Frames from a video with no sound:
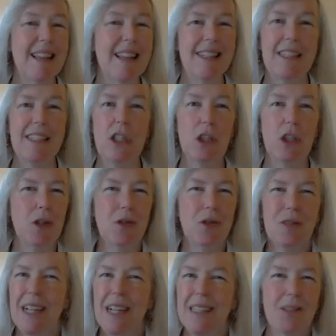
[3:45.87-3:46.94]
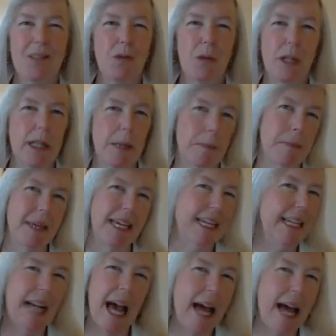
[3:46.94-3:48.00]
The do doesn't really
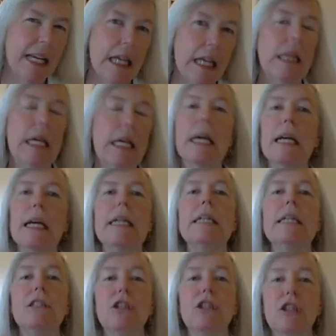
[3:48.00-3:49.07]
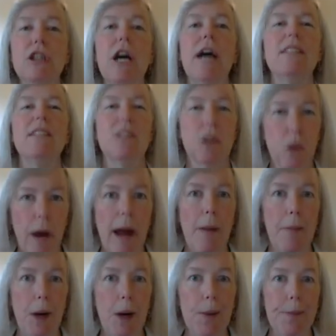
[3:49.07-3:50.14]
mean anything. It's just
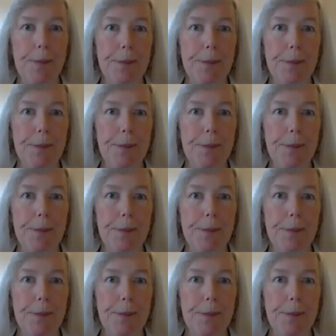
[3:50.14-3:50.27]
grammar.